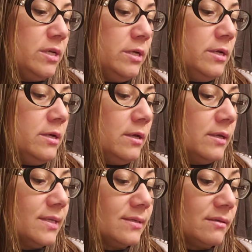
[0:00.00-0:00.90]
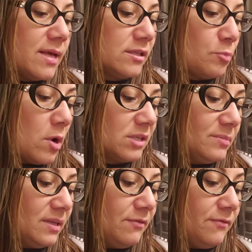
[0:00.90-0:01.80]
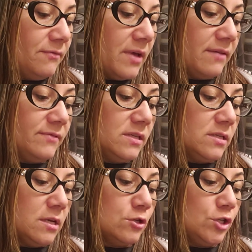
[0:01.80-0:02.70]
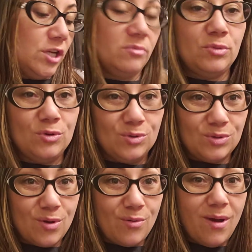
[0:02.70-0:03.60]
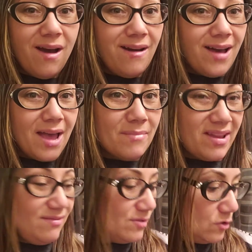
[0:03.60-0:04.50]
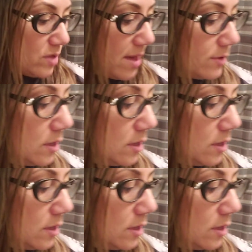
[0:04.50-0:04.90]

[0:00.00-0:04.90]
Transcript: It says it lasts approximately 5 to 10 shampoos, so I might even do that.